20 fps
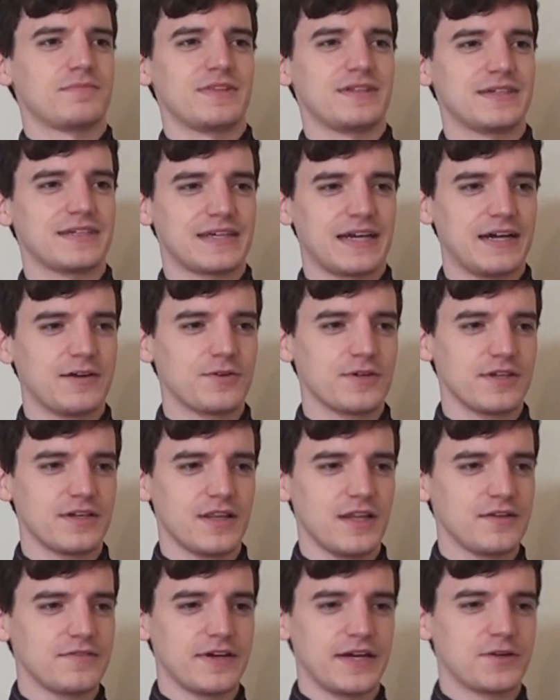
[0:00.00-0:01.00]
Like, I really
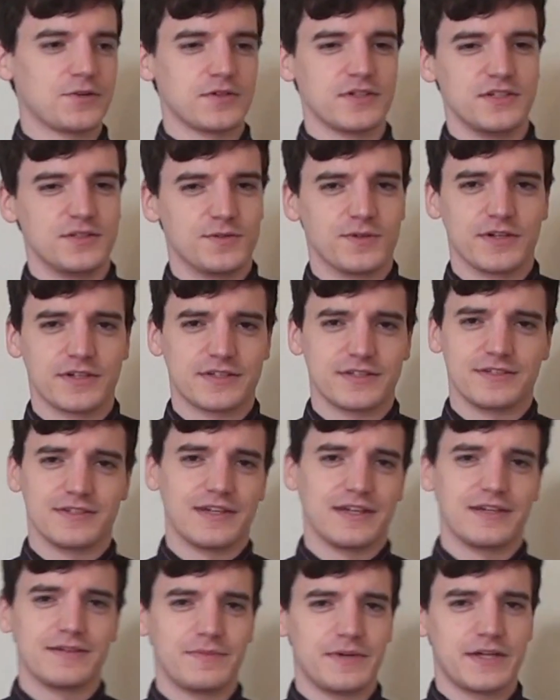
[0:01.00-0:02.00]
love Andrea
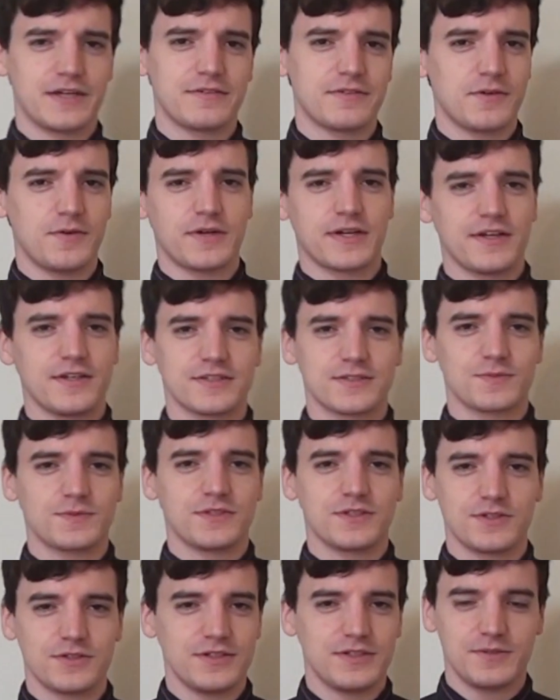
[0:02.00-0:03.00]
Dworkin. I bet everyone else
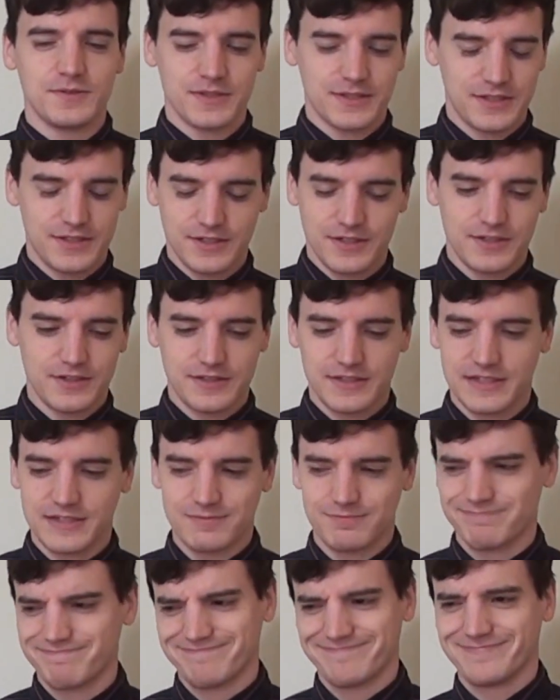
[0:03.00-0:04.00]
will agree with her. And
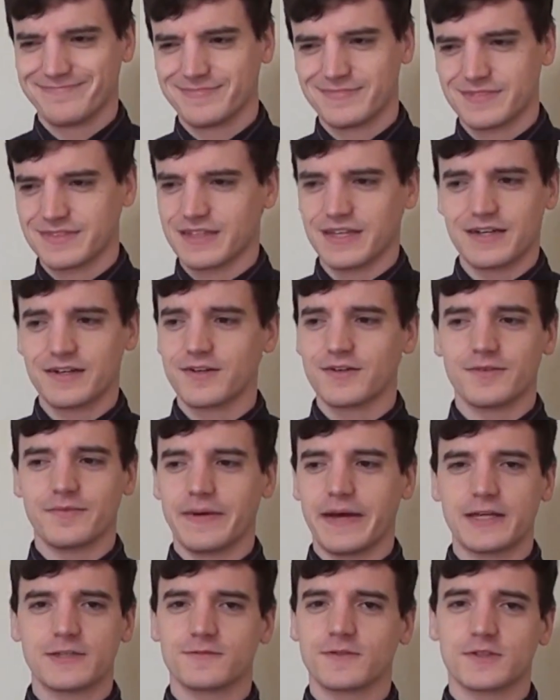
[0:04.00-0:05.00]
then, I don't know,
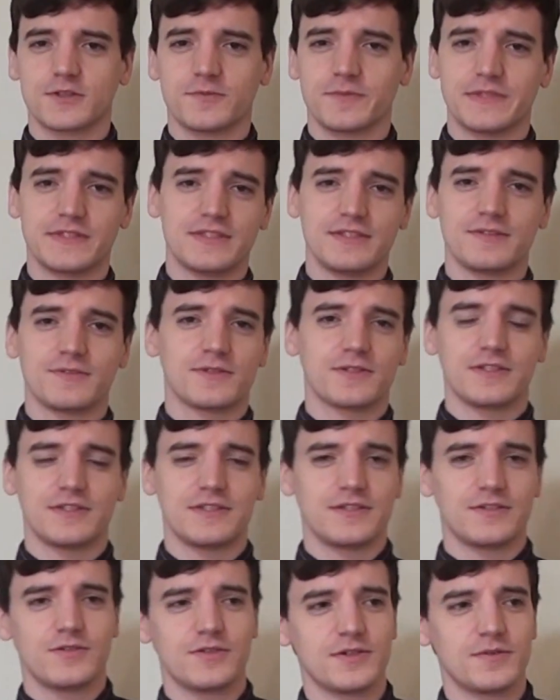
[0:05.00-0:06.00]
bass fishermen didn't
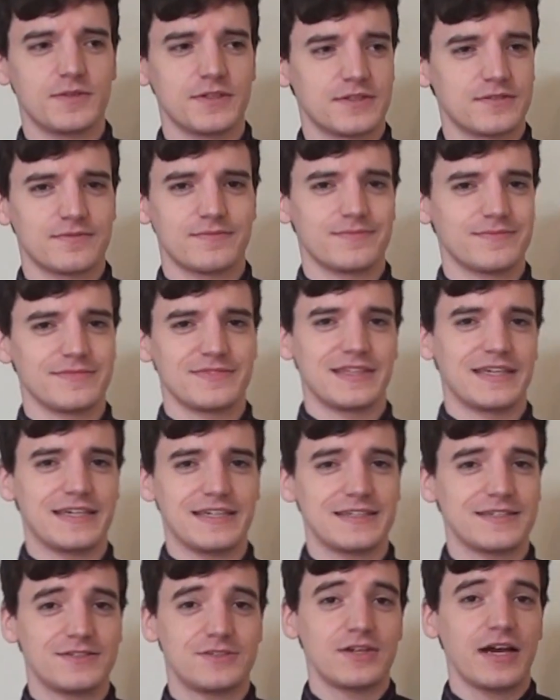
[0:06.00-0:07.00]
really agree with. They
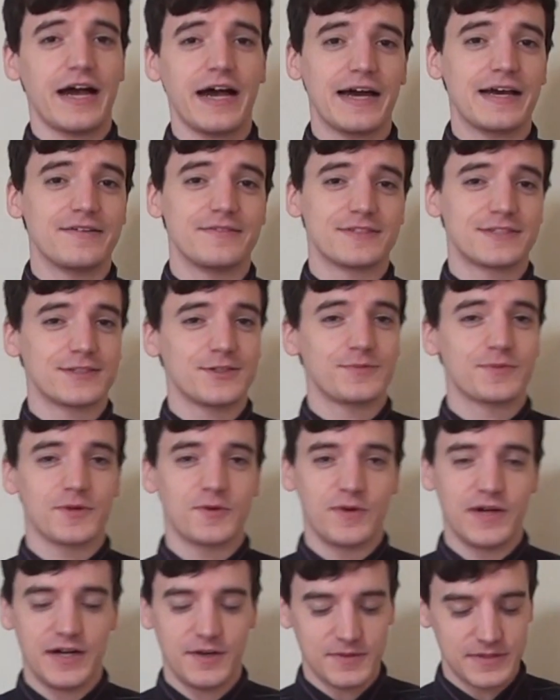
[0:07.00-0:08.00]
didn't jive
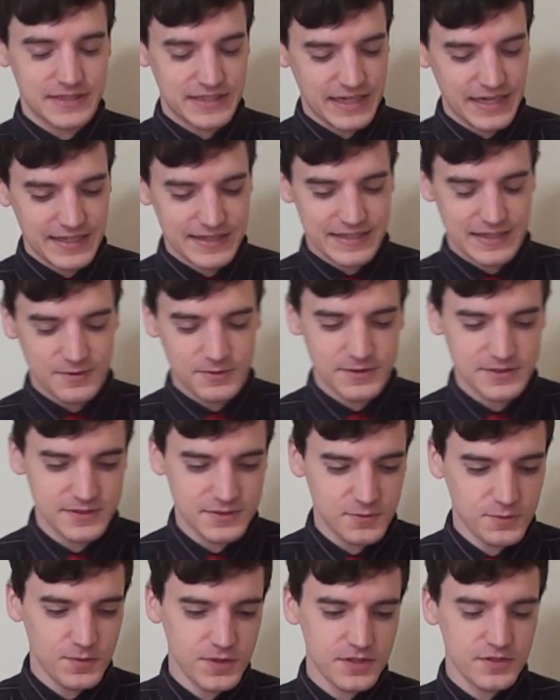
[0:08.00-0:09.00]
super well with that. That
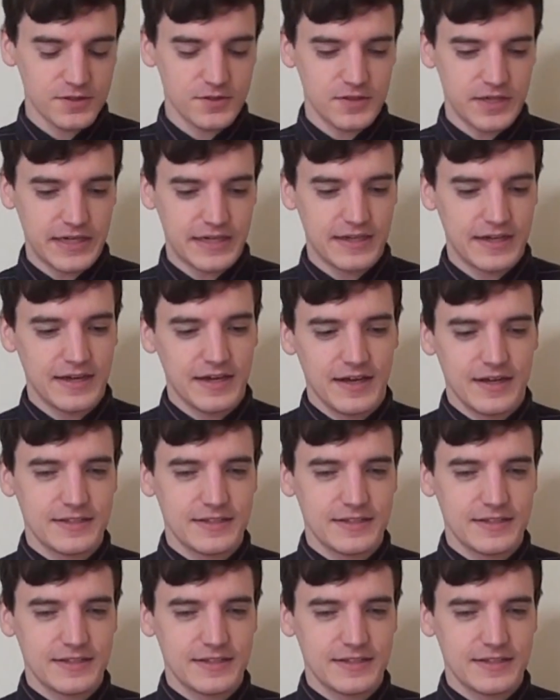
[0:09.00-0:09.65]
wasn't a real great.